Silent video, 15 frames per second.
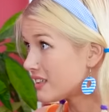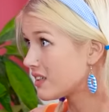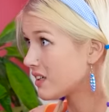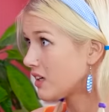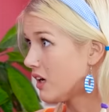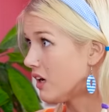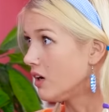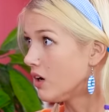
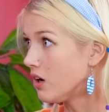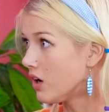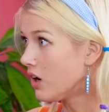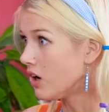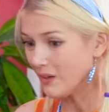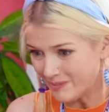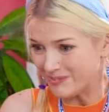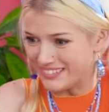
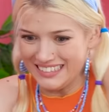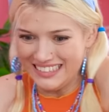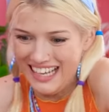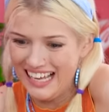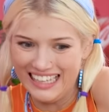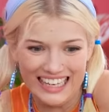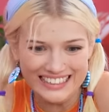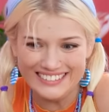Lemmy!
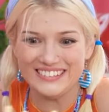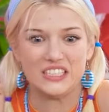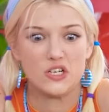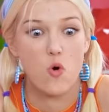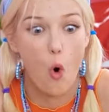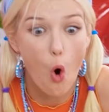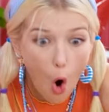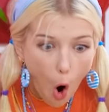Don't mind
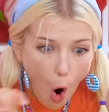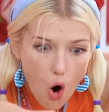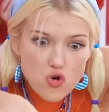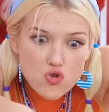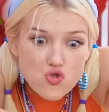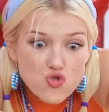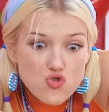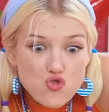if she
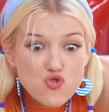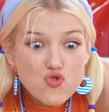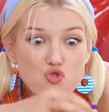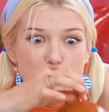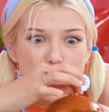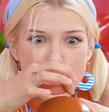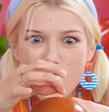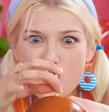do!
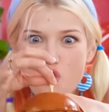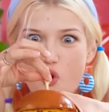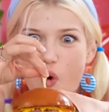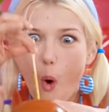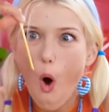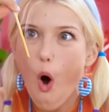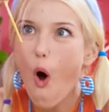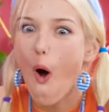
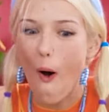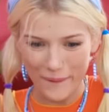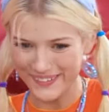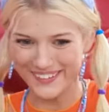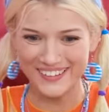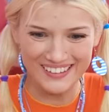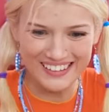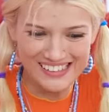
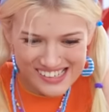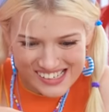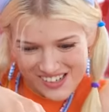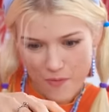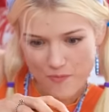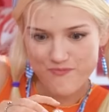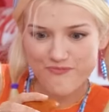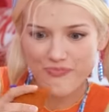What?
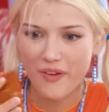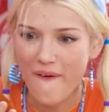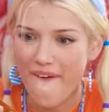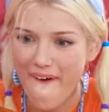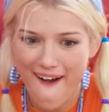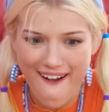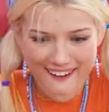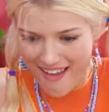A
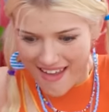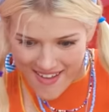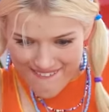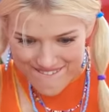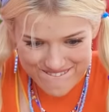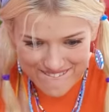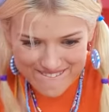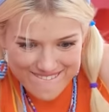pasta
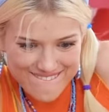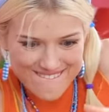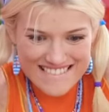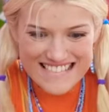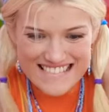burger?